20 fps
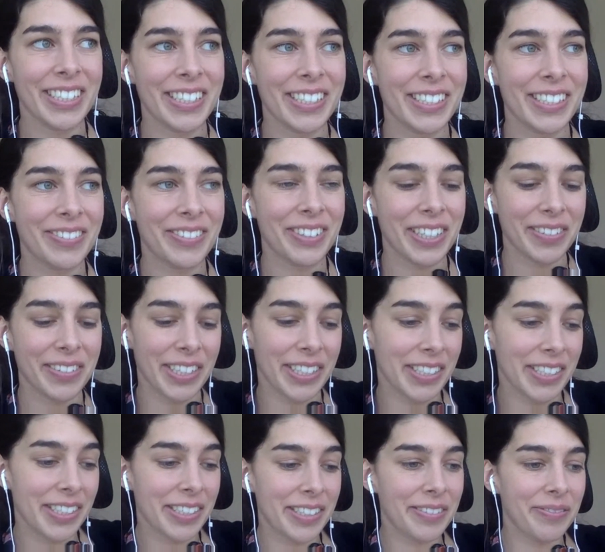
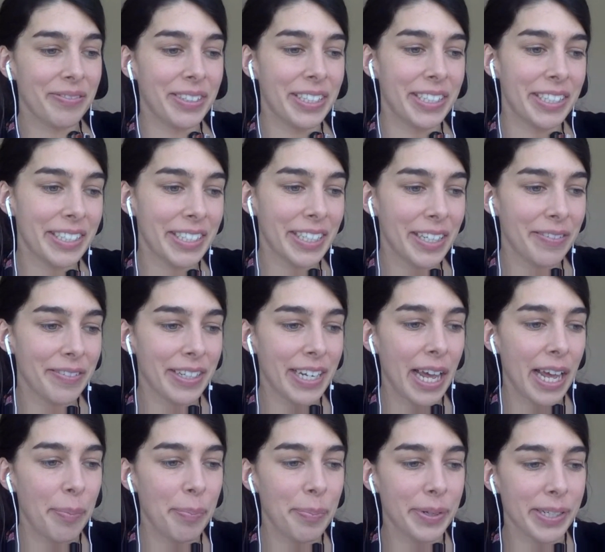we'll see if it
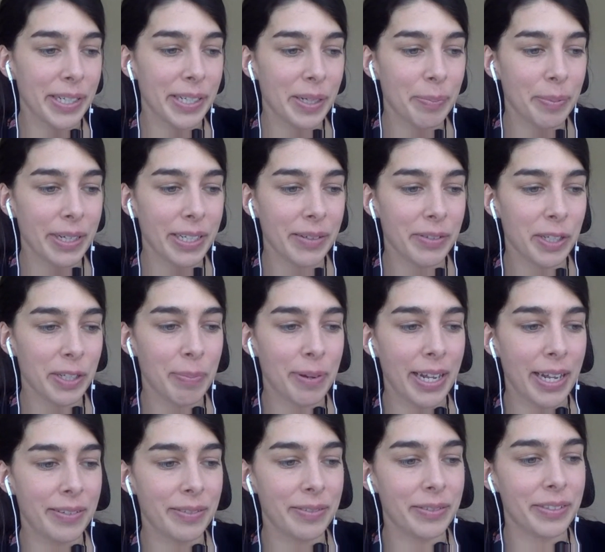happens, but it was
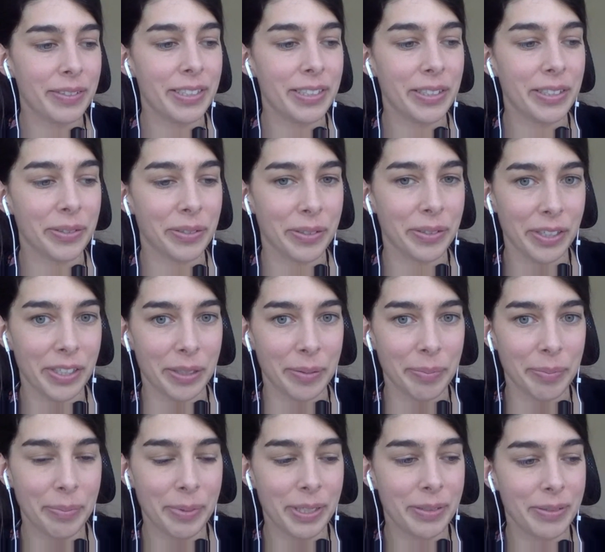planned for this
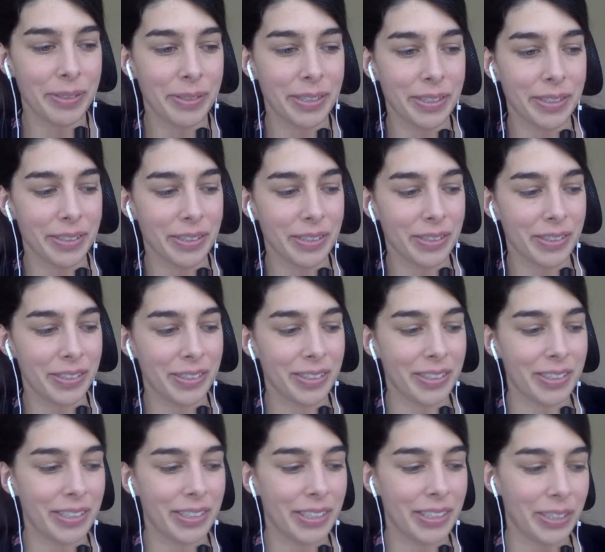autumn between
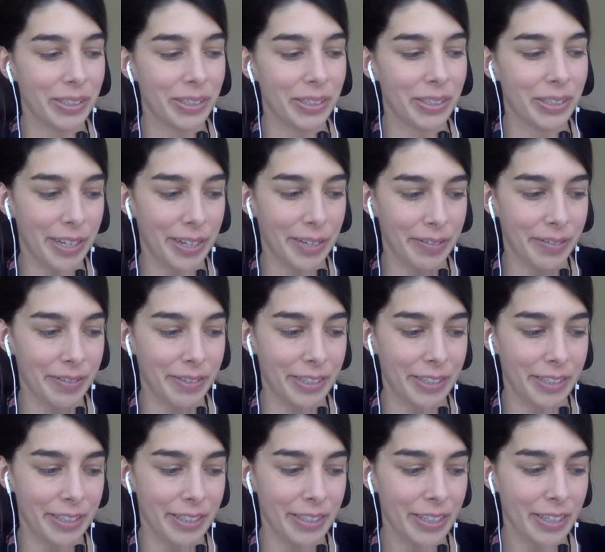EU and
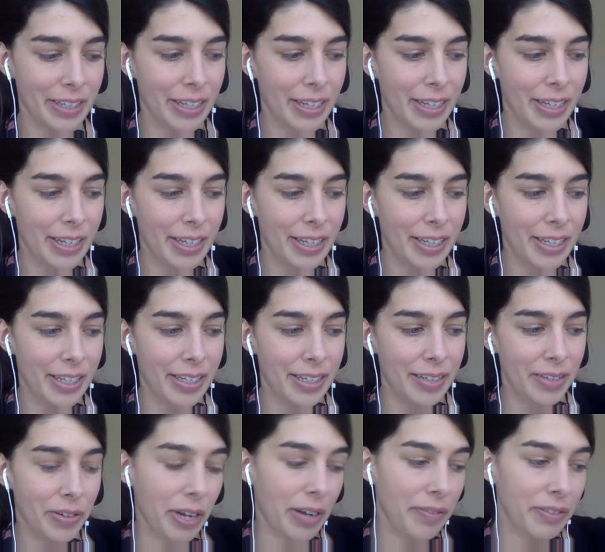Africa
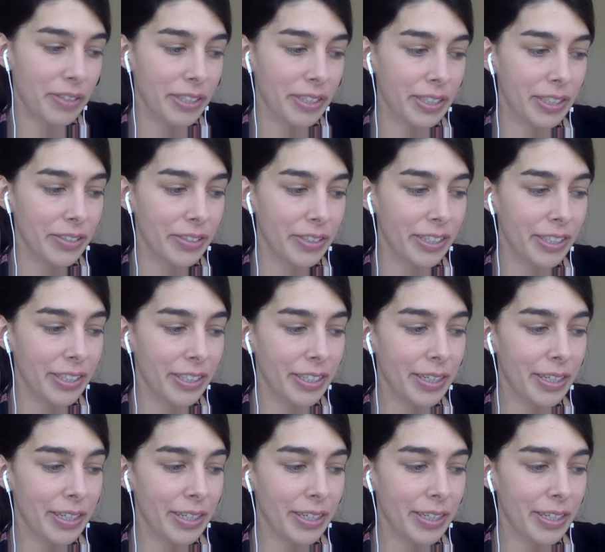or African Union.